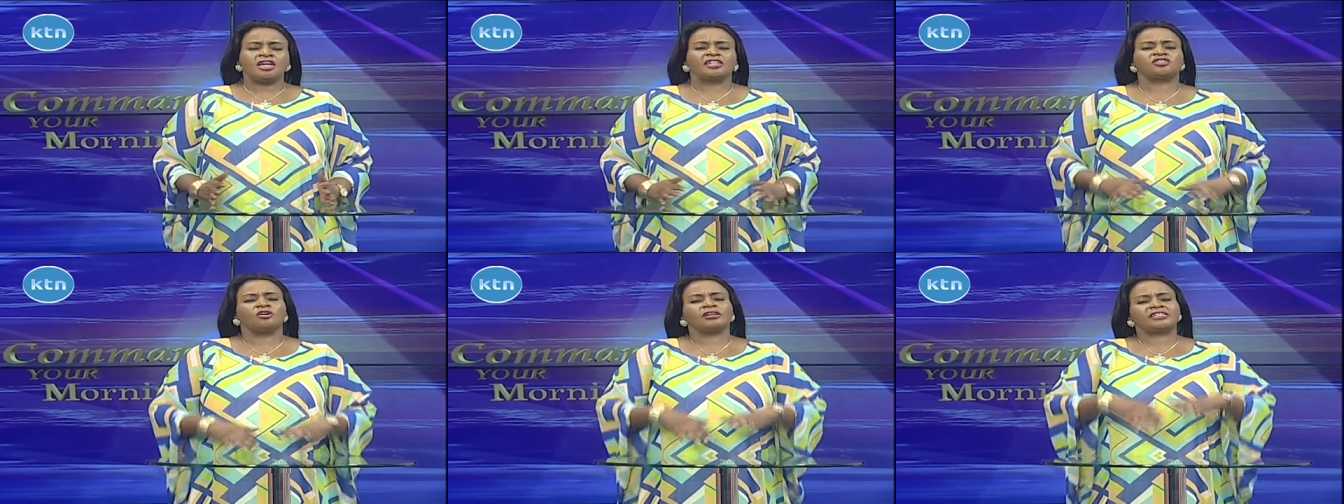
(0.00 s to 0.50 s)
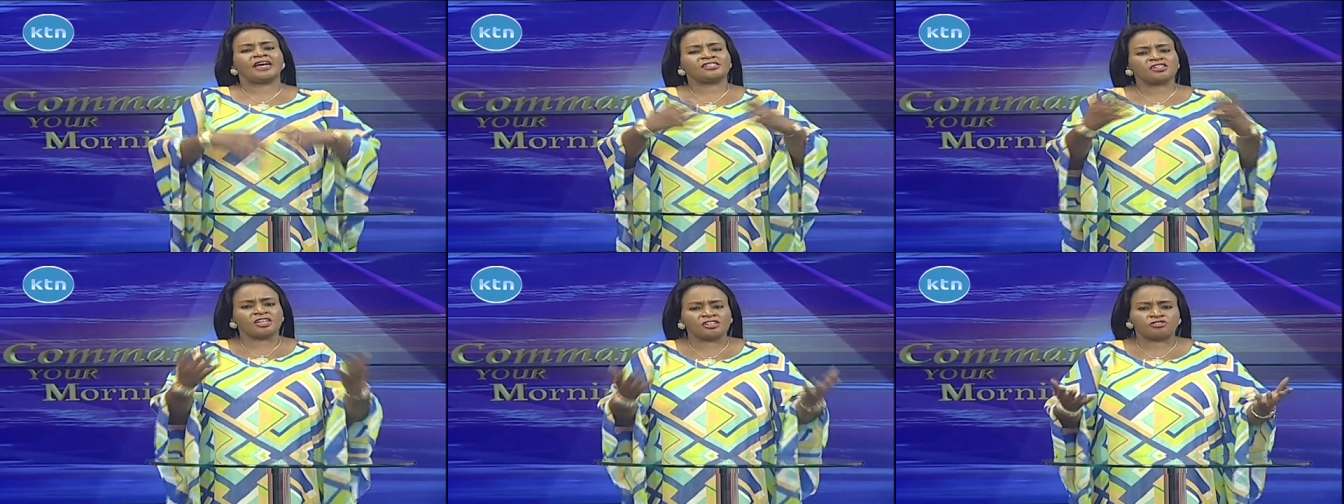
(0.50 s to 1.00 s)
It's not
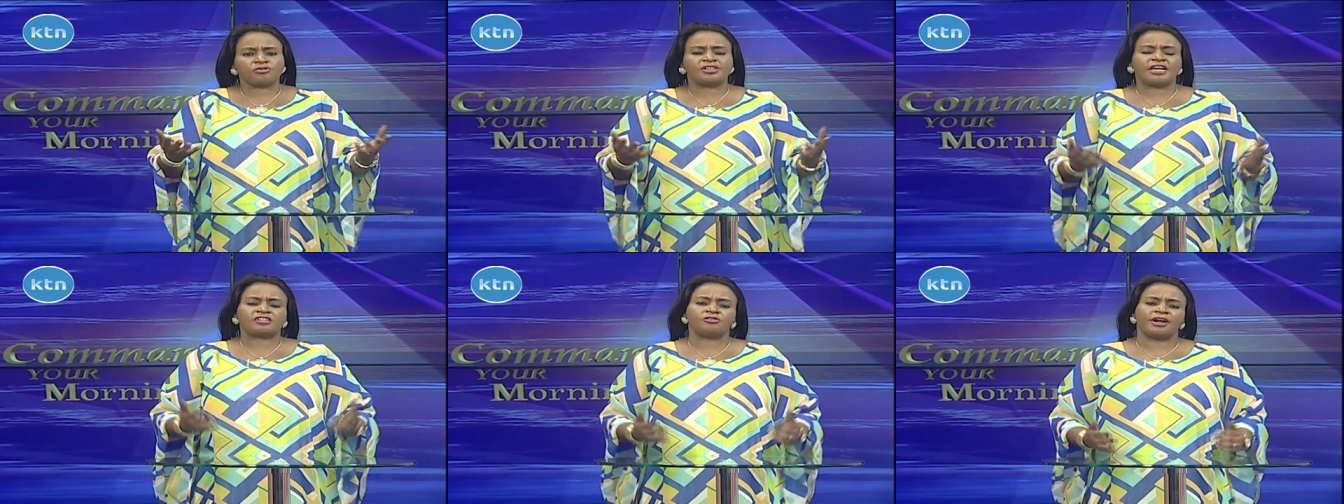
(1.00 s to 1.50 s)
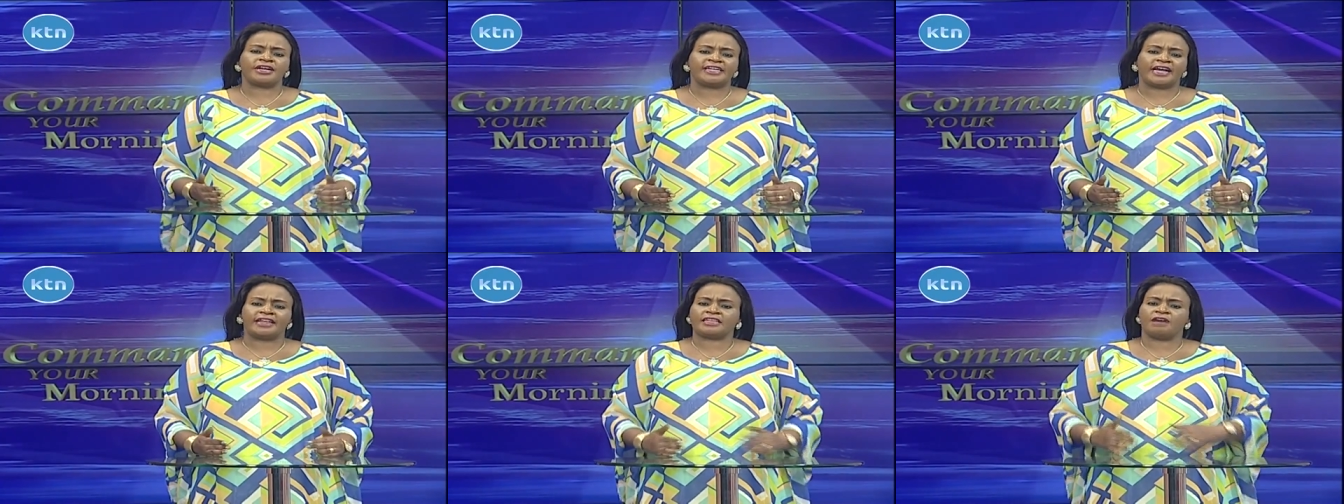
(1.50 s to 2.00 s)
just history that you are
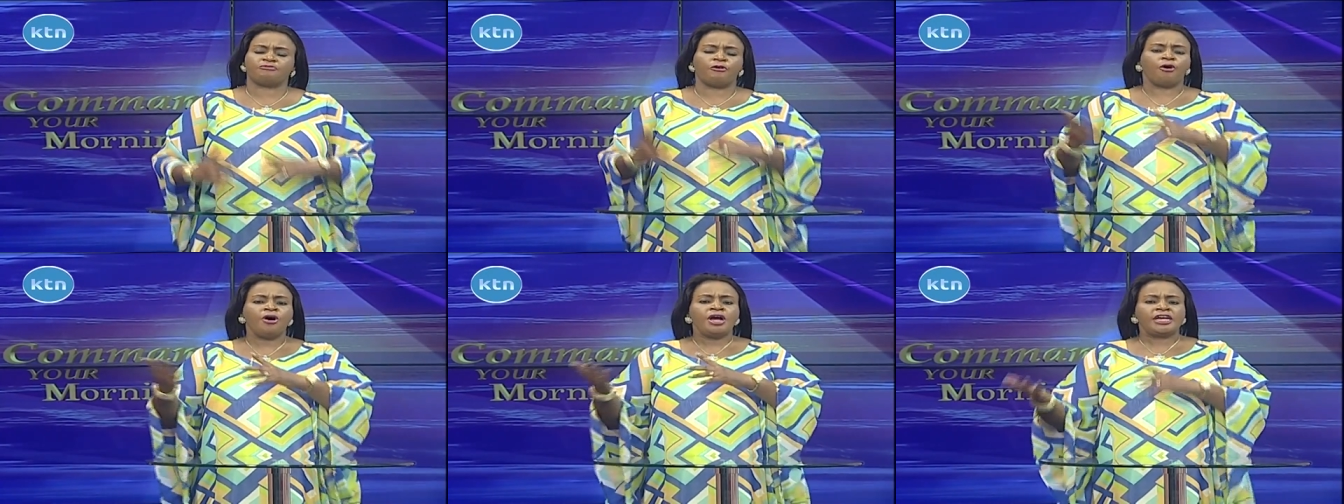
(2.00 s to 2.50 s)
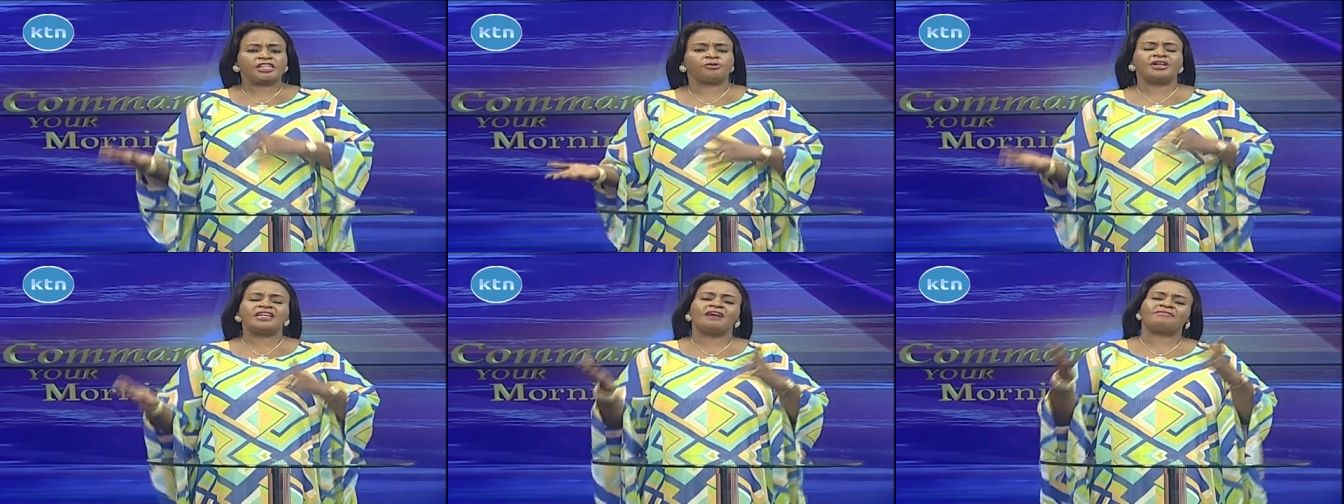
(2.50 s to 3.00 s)
reading, and therefore it
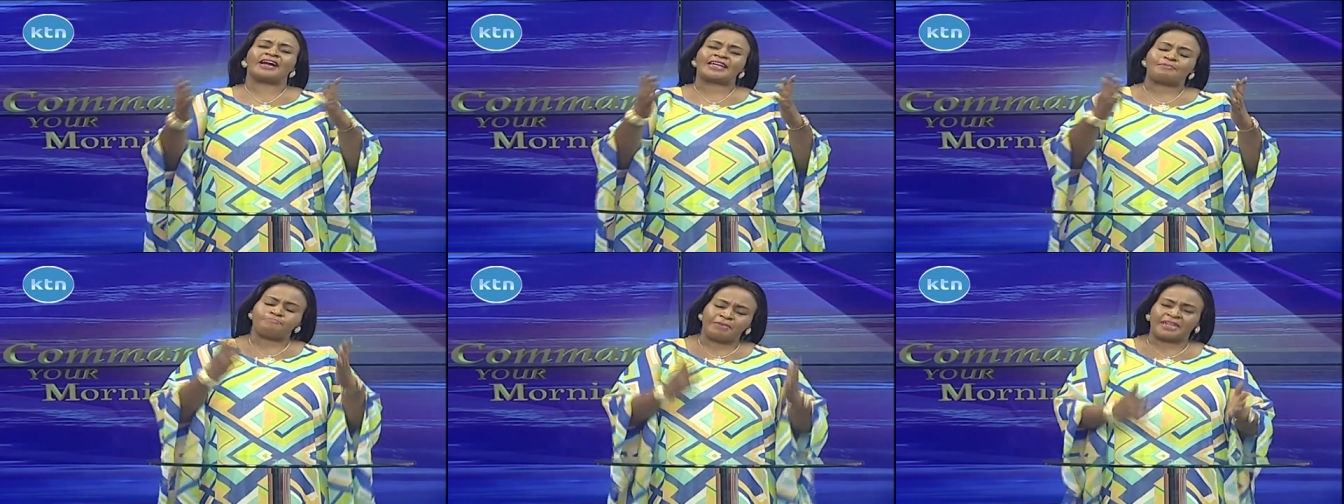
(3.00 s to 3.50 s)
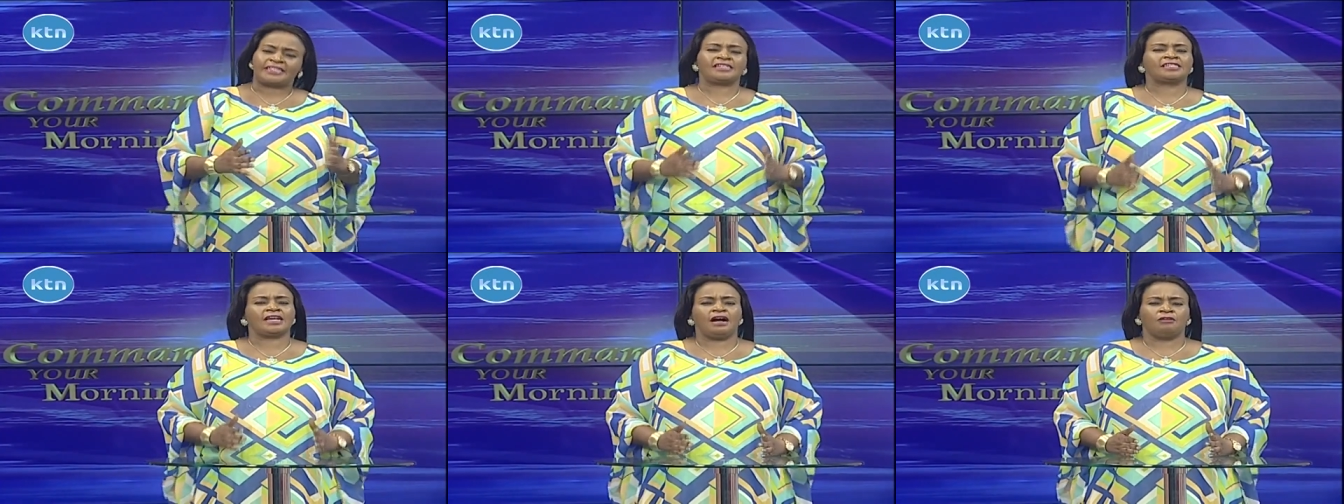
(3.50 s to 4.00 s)
will never repeat
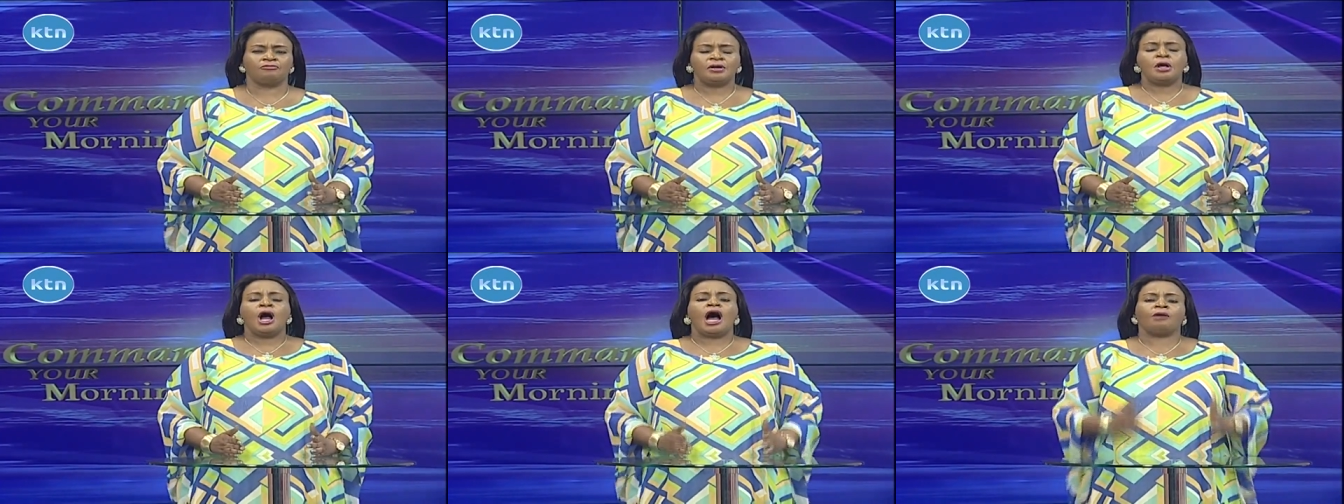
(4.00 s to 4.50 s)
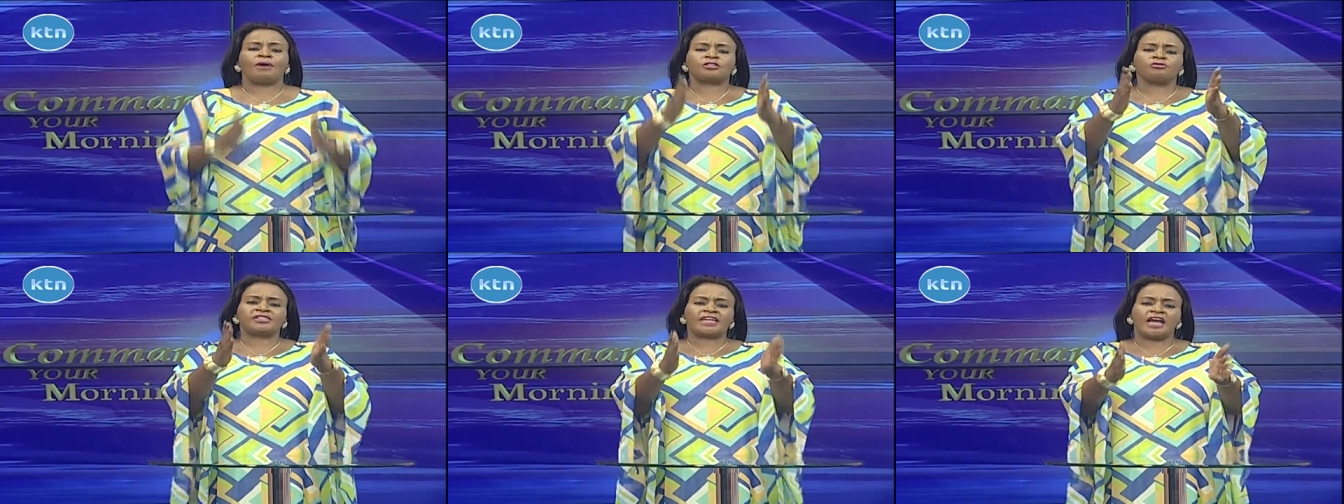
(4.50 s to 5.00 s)
itself. I
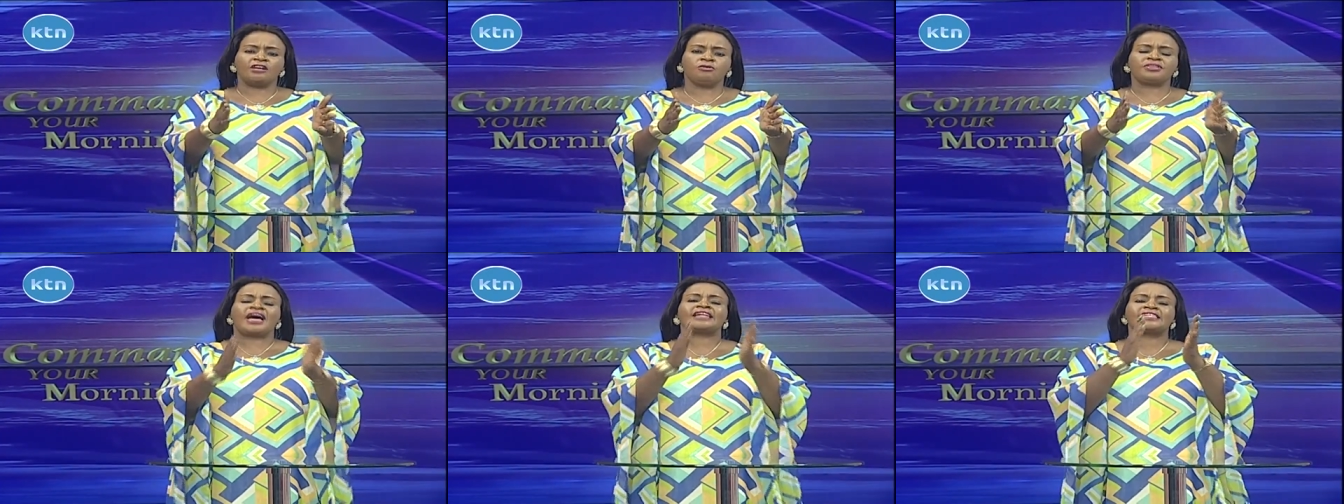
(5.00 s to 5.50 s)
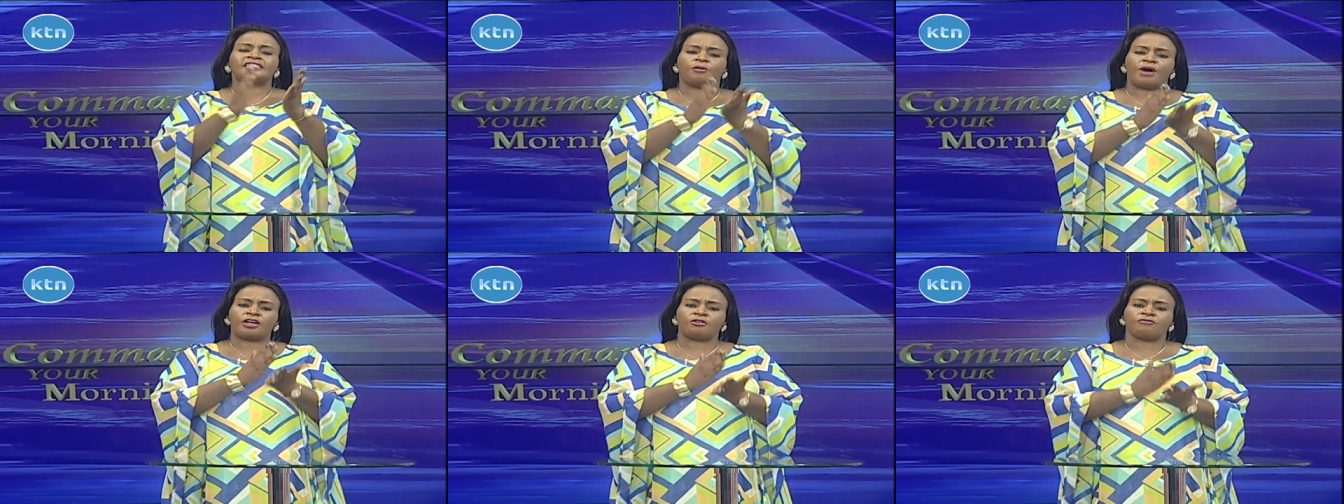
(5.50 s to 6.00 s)
want to tell you that is
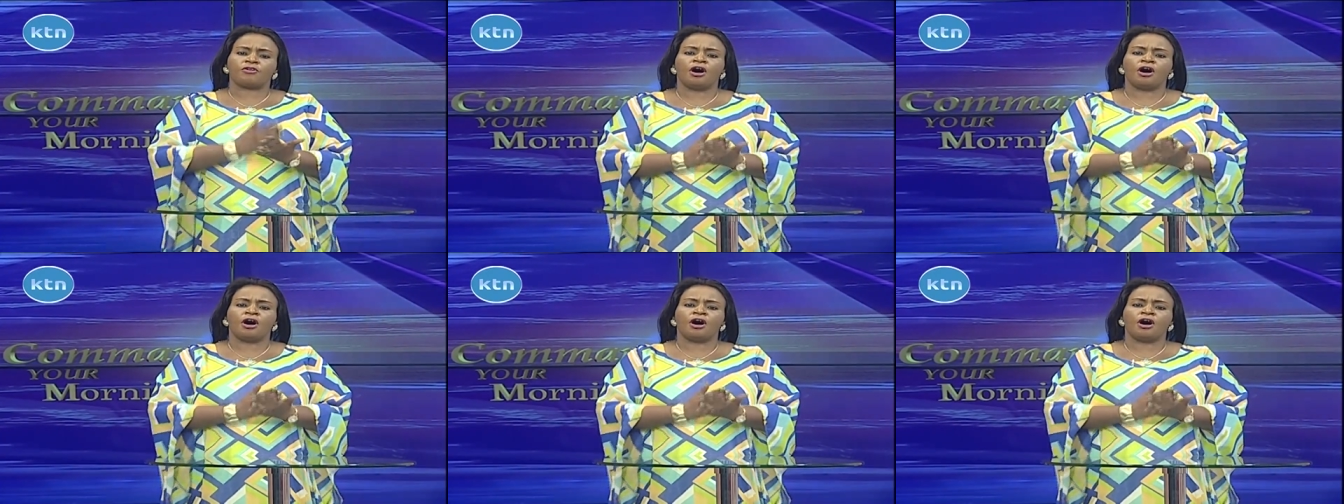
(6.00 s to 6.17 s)
the Word of